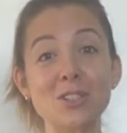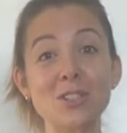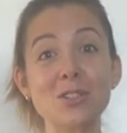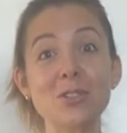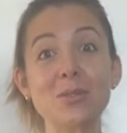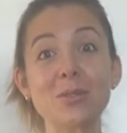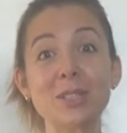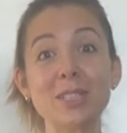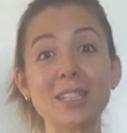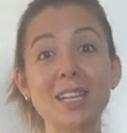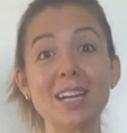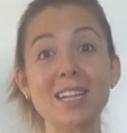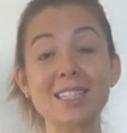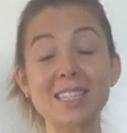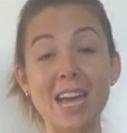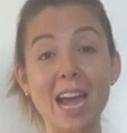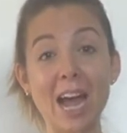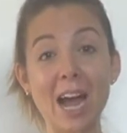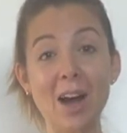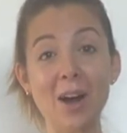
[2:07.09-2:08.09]
you realize
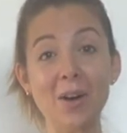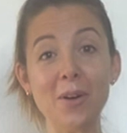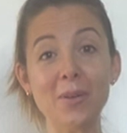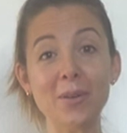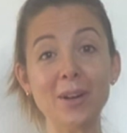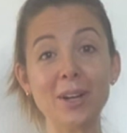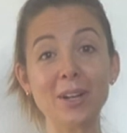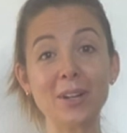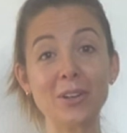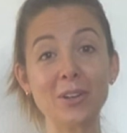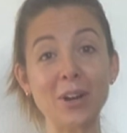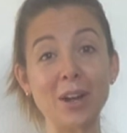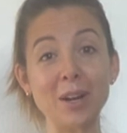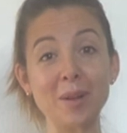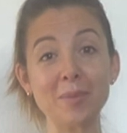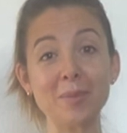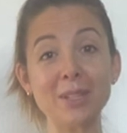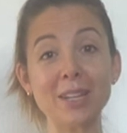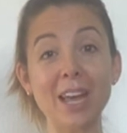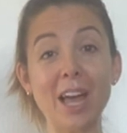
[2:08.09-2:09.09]
how
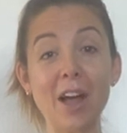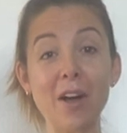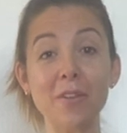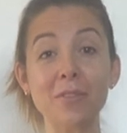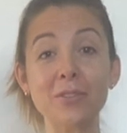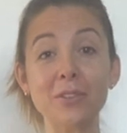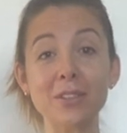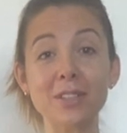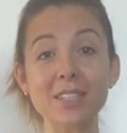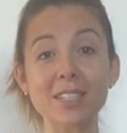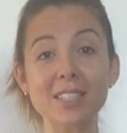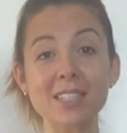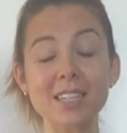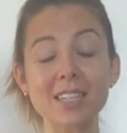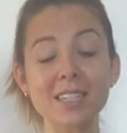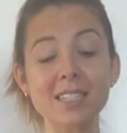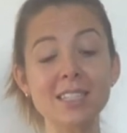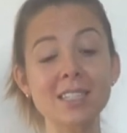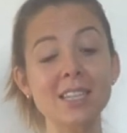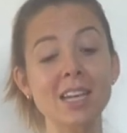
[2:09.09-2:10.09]
incredibly helpful this
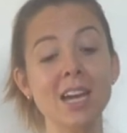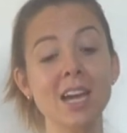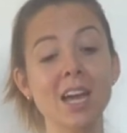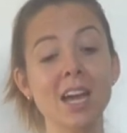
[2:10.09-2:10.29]
is.